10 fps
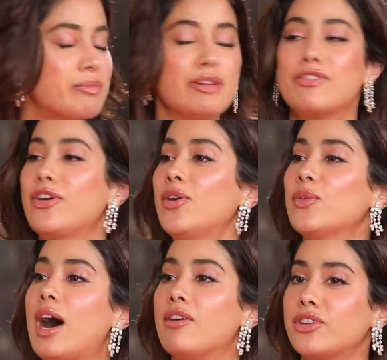
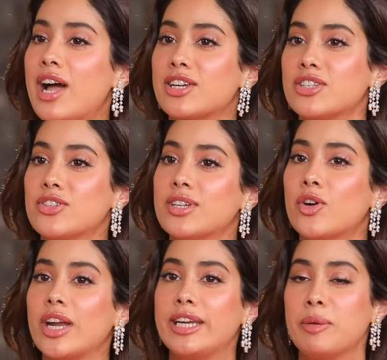Before, after action, he
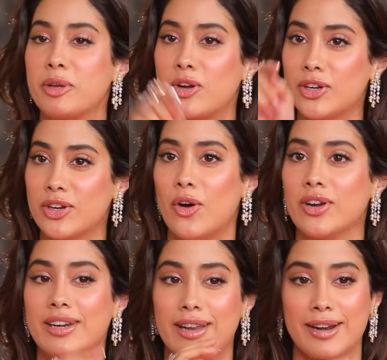said, okay, tape recorder
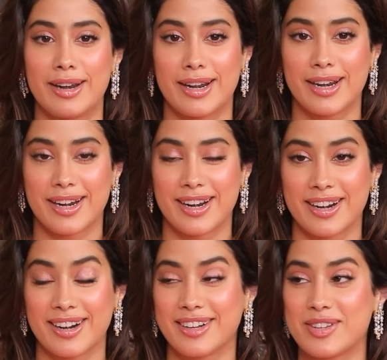on
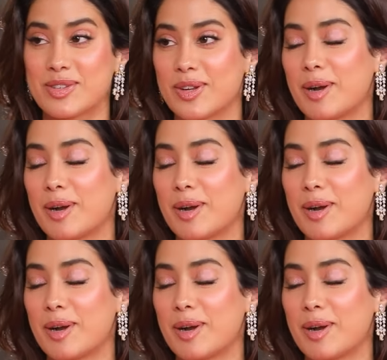and used to